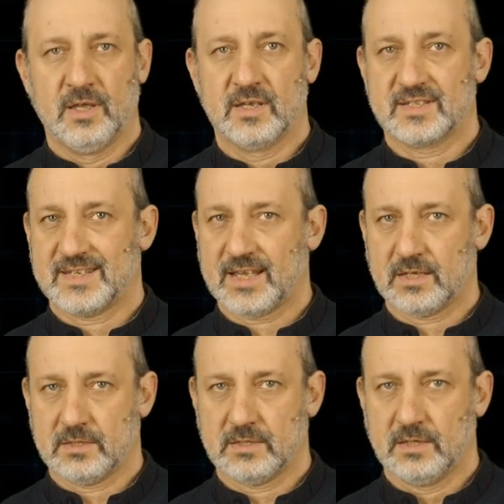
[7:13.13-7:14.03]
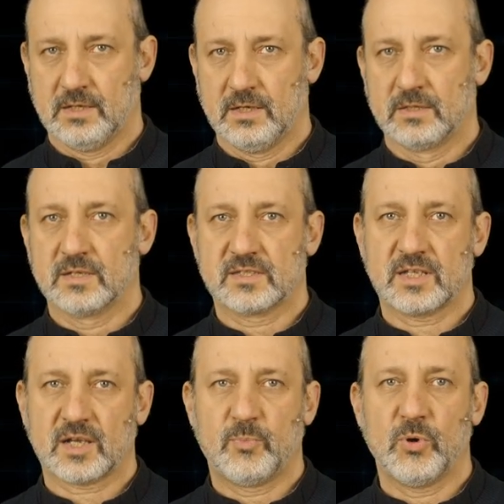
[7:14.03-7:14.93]
Second, the
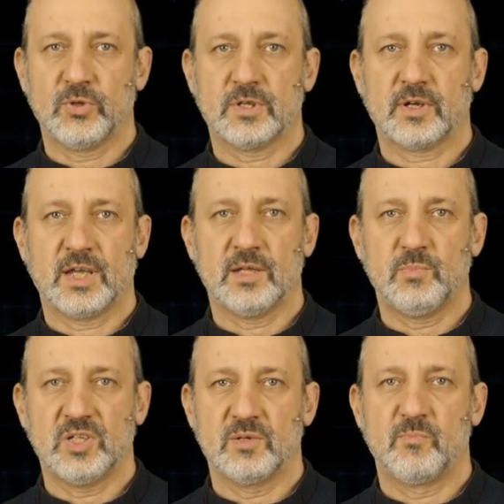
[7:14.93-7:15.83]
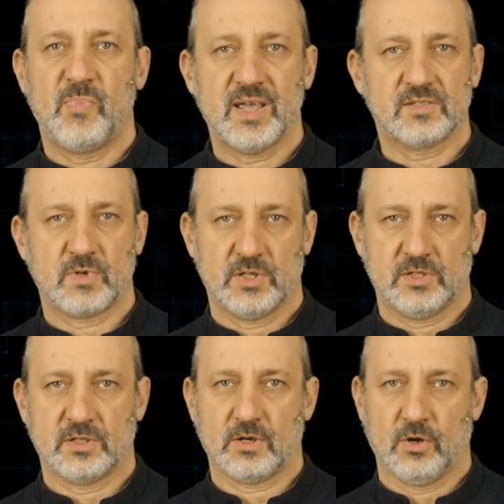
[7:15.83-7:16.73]
stack pointer can be the base
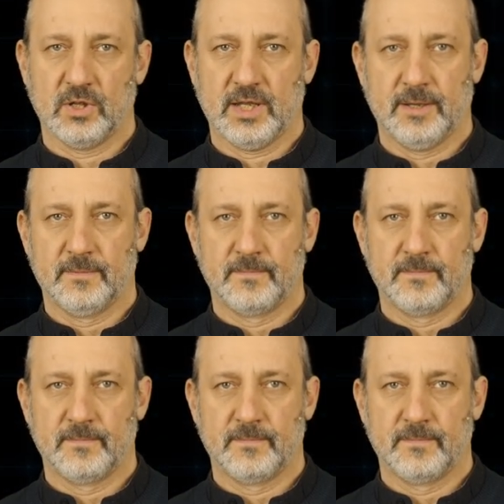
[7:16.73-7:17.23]
register only.